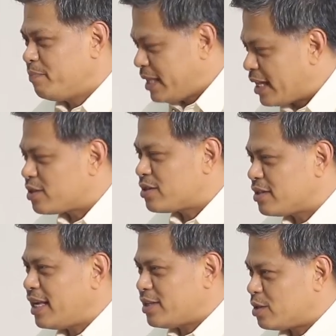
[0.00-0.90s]

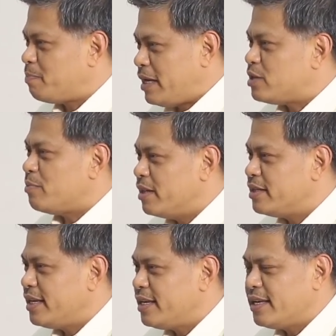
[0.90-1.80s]
That's peace
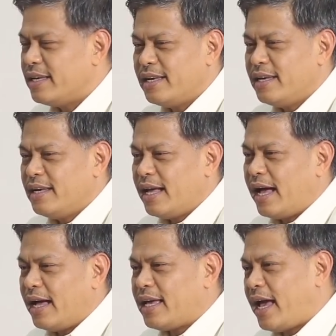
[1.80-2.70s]
building.
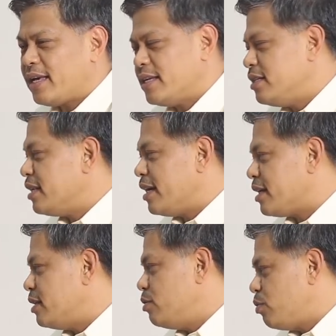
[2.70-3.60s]
I
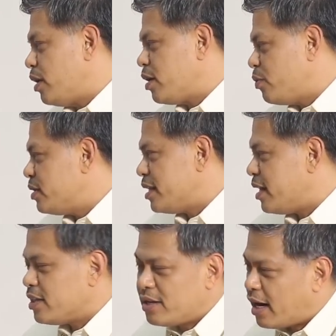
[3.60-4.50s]
can work with
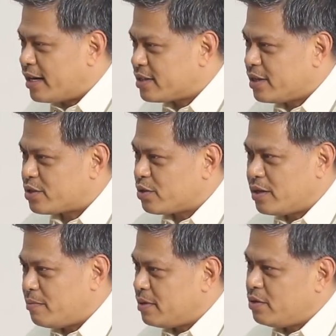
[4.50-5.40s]
another artist
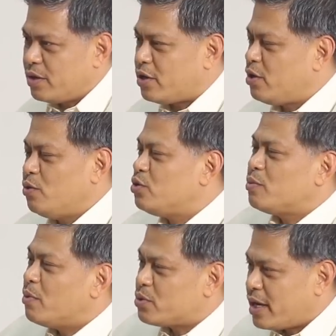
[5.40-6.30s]
on a in a
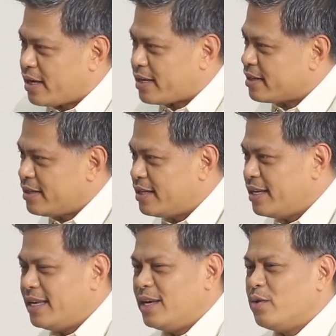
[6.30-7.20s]
huge mosaic
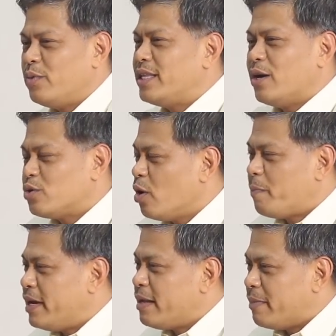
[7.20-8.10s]
without
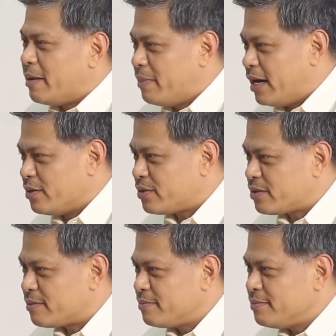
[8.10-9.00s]
opening my mouth,